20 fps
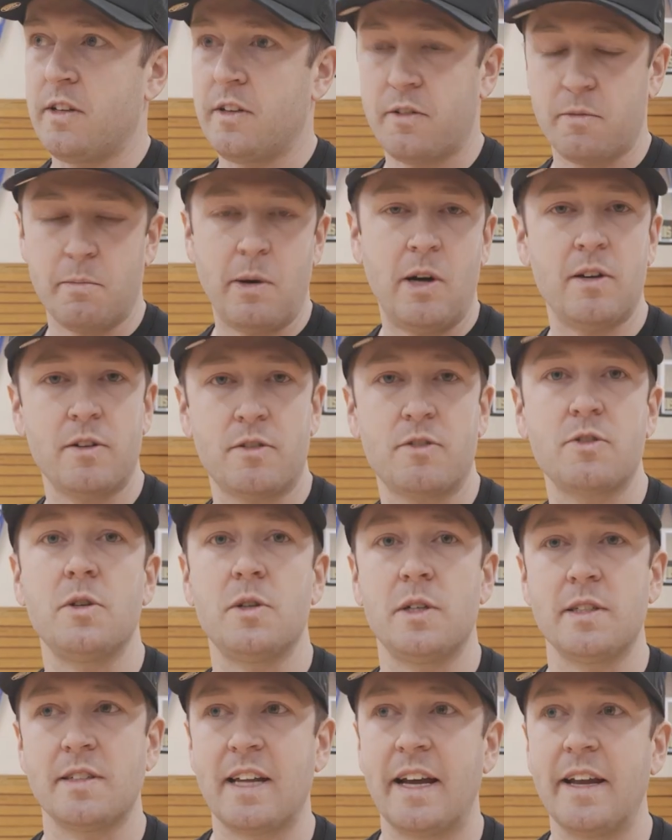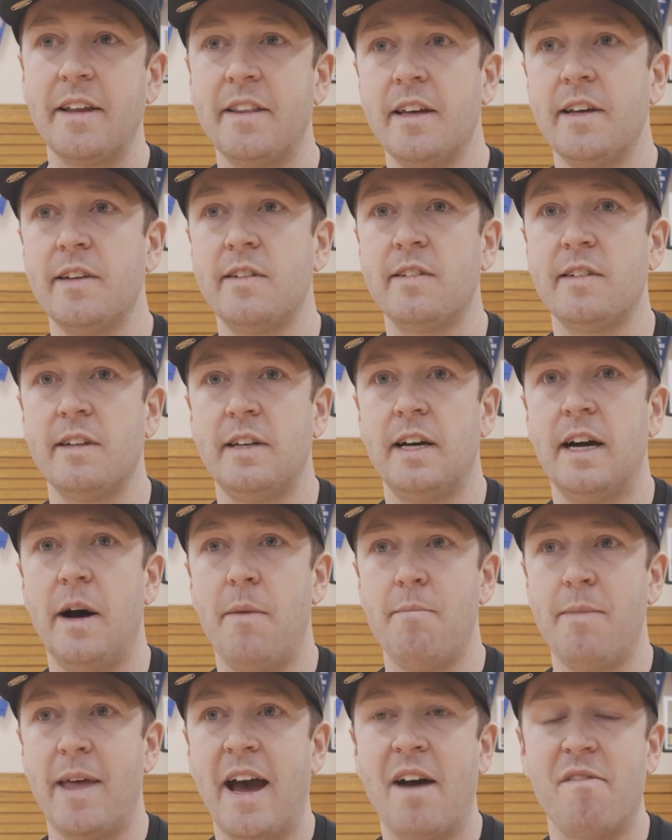smaller schools like this,
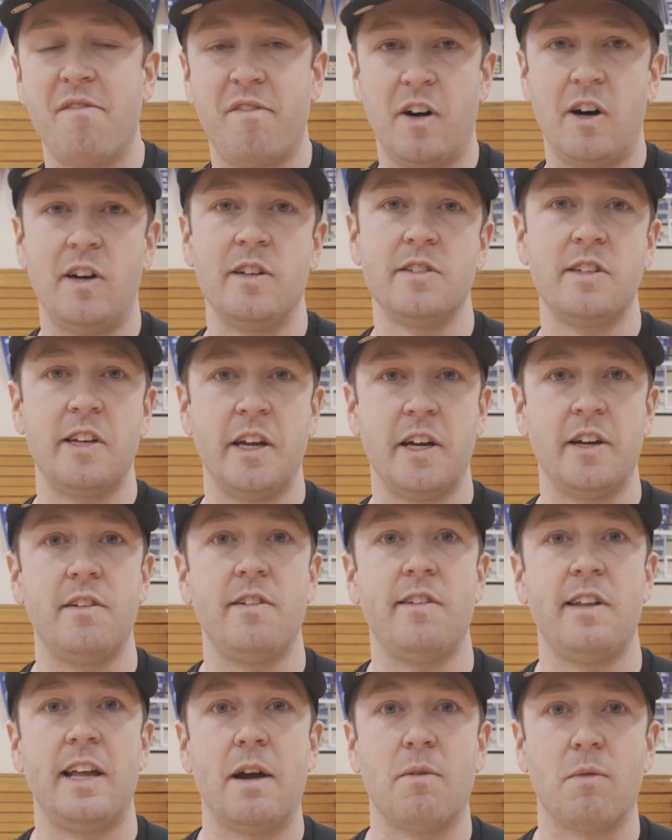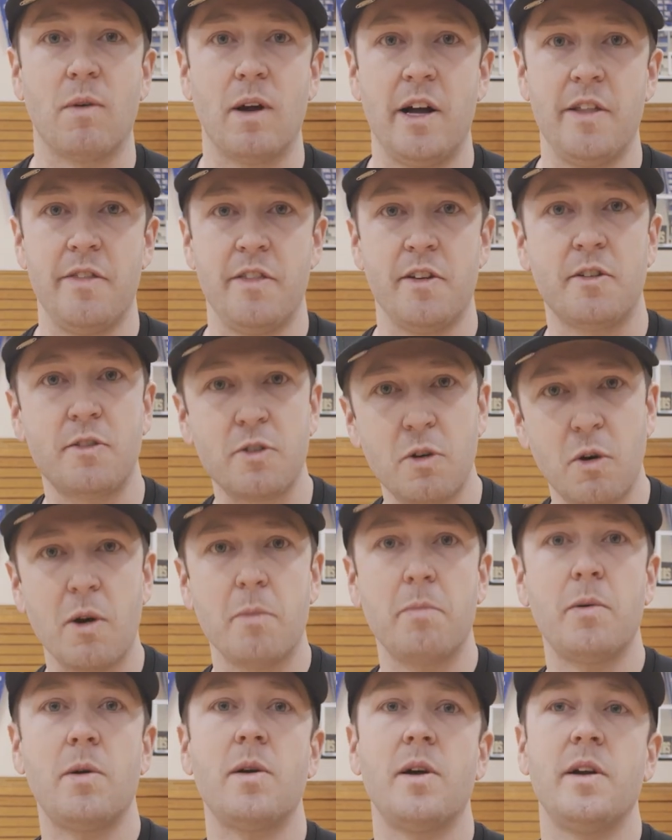they have volunteers that run the
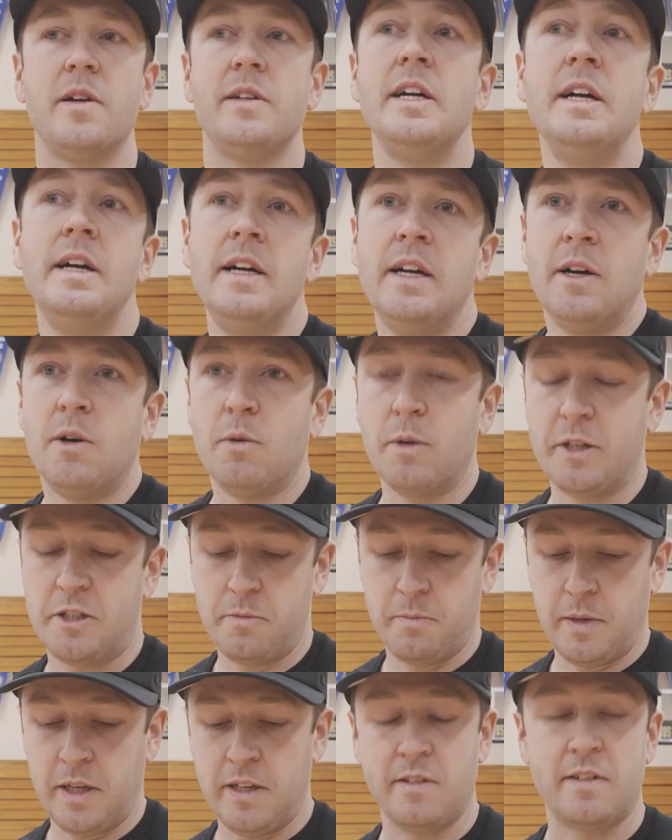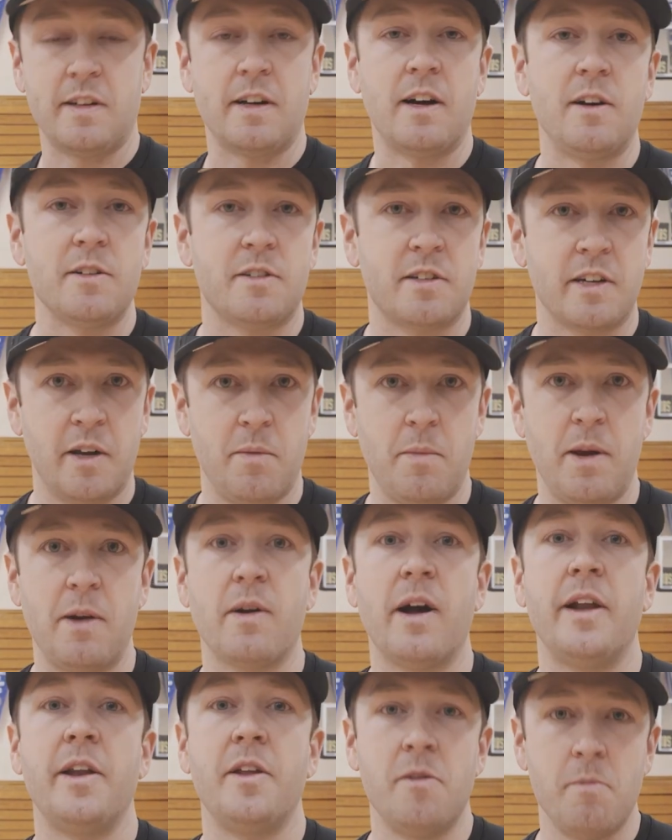scoreboard, which means they're also going to be
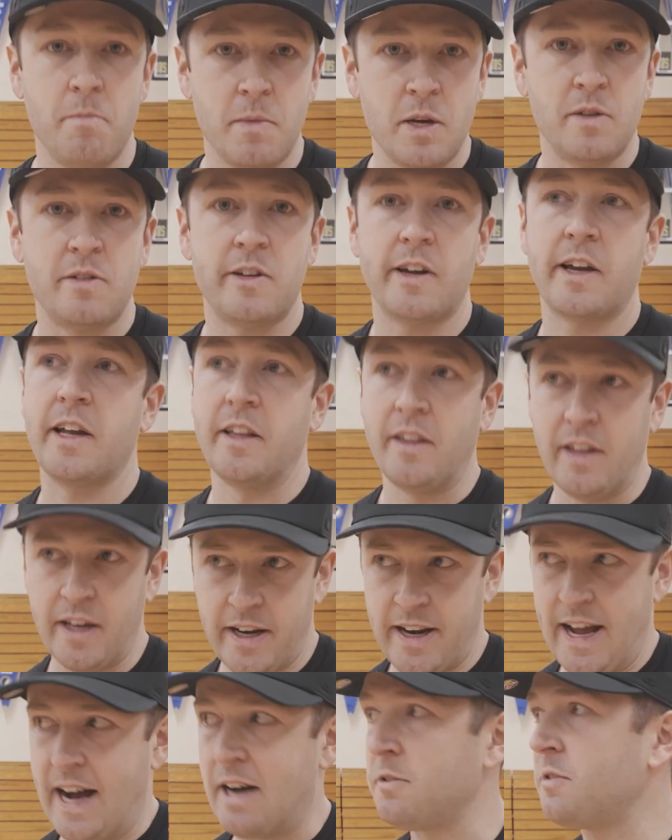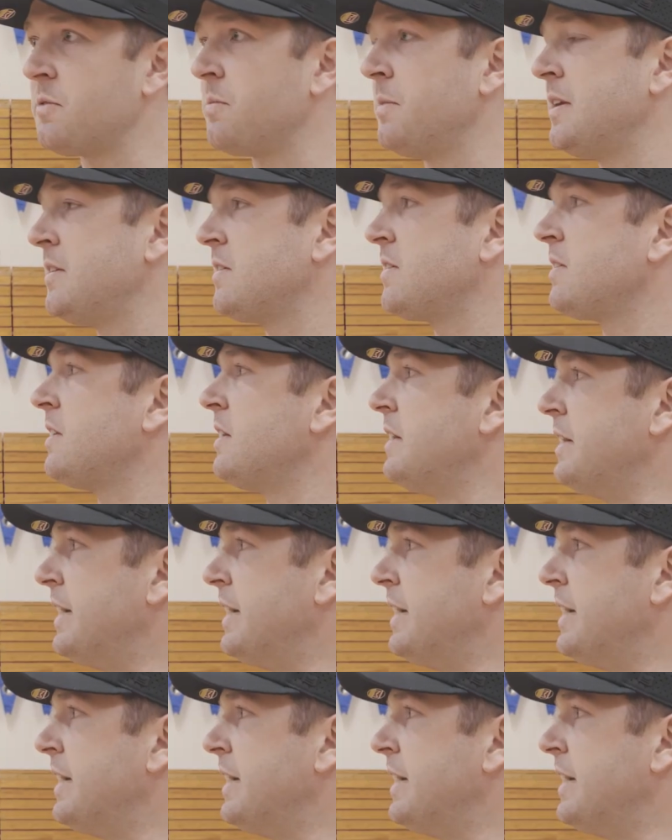running the music and the announcements.